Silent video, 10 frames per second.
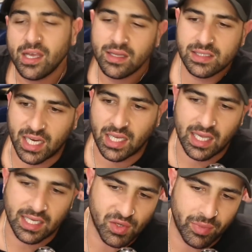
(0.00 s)
the second
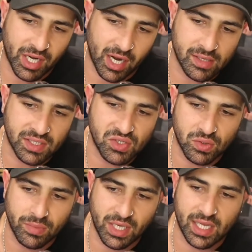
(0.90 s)
largest cryptocurrency,
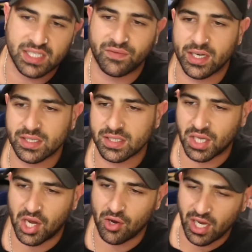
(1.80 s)
shouldn't be classified as a
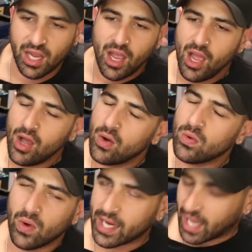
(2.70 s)
security.
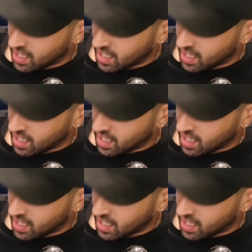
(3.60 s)
Oh, I